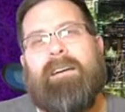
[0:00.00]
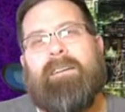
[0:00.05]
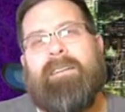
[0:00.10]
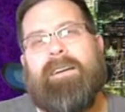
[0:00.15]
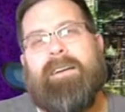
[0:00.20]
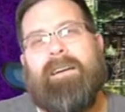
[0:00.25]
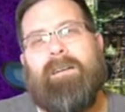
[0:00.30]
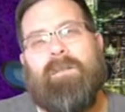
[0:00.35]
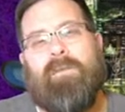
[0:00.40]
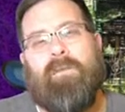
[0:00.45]

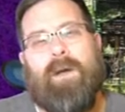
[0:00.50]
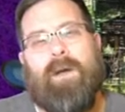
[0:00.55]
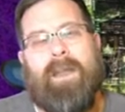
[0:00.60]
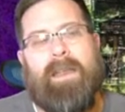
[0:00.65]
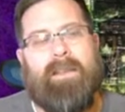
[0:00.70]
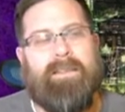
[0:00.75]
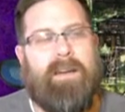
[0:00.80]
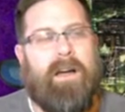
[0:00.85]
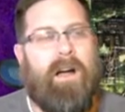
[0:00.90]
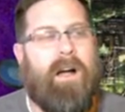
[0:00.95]
You know, when
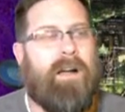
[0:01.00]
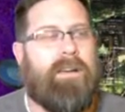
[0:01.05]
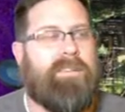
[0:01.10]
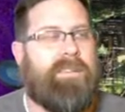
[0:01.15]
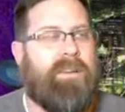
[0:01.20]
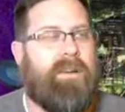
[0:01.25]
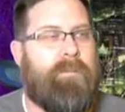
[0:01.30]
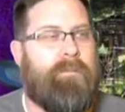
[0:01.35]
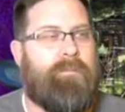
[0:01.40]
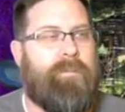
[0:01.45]
it
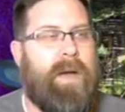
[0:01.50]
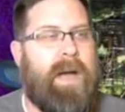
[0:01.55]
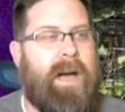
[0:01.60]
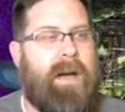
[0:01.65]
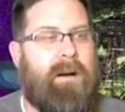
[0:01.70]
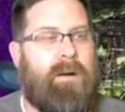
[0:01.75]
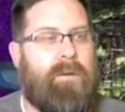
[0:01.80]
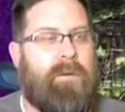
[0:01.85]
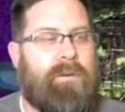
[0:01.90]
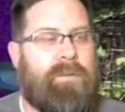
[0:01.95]
talks
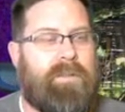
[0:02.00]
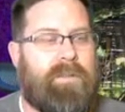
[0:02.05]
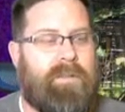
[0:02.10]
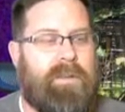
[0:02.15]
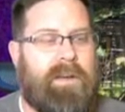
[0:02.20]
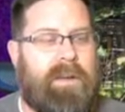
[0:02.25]
about